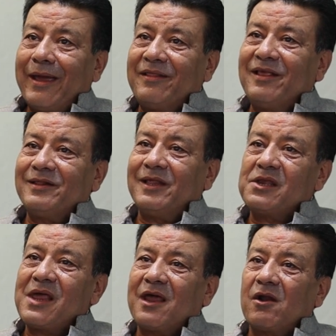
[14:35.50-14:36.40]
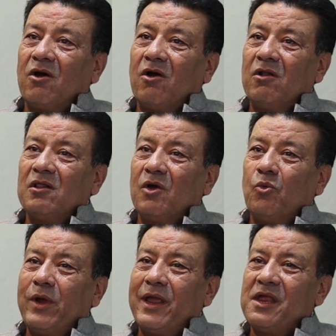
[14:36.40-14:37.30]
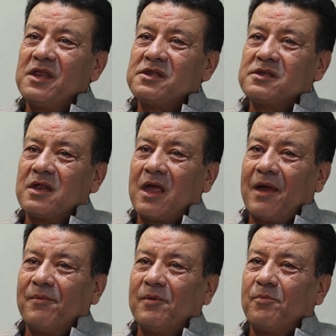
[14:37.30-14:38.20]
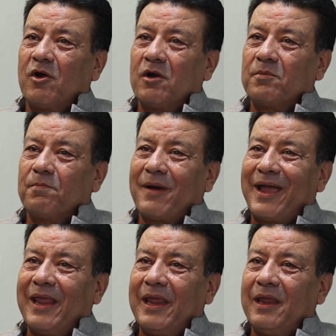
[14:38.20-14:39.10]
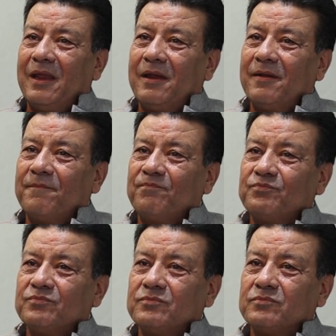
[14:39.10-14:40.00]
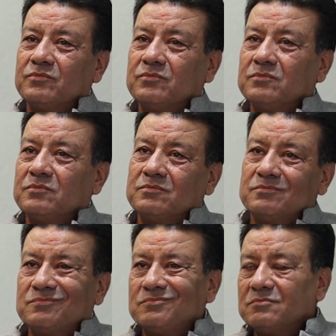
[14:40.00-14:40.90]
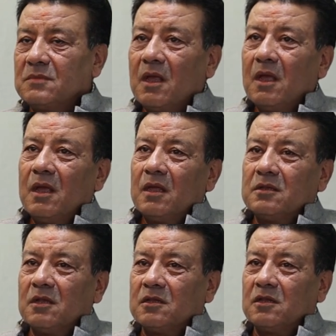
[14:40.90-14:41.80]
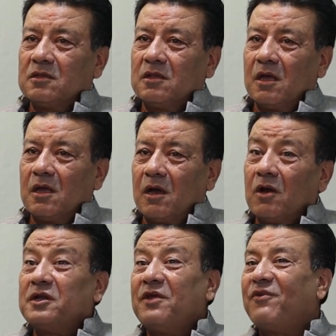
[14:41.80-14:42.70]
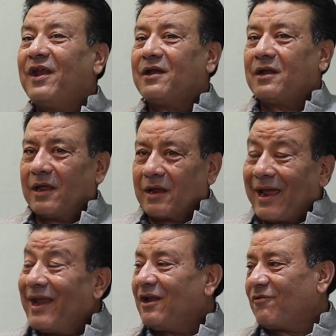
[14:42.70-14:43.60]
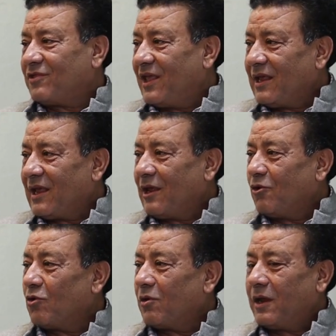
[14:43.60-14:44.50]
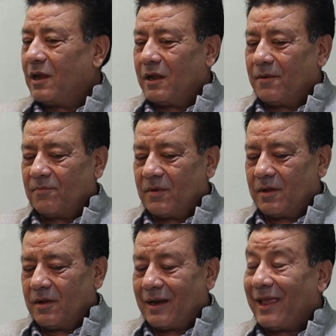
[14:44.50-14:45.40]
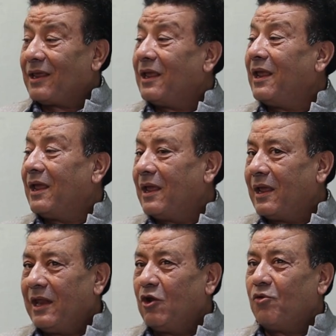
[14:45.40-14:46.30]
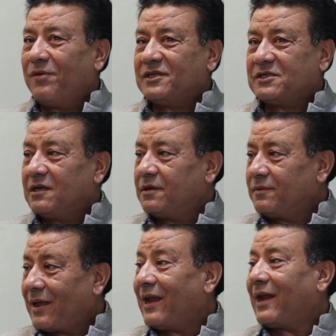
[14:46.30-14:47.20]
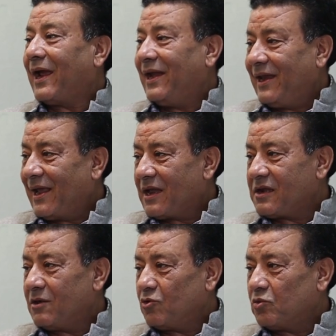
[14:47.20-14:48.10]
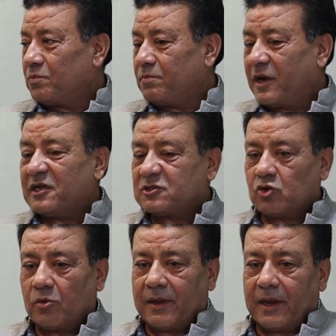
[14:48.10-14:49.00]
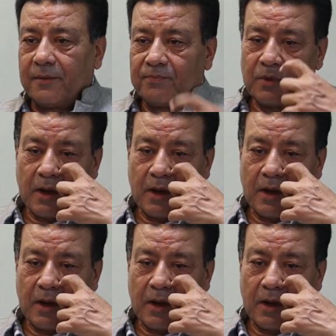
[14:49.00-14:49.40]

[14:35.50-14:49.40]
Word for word: I think these are all the ways uh, brought by um, the, the, the a different uh, kind of thinking, you know, um, uh, like uh, innovation and ideas, you know, brainstorming.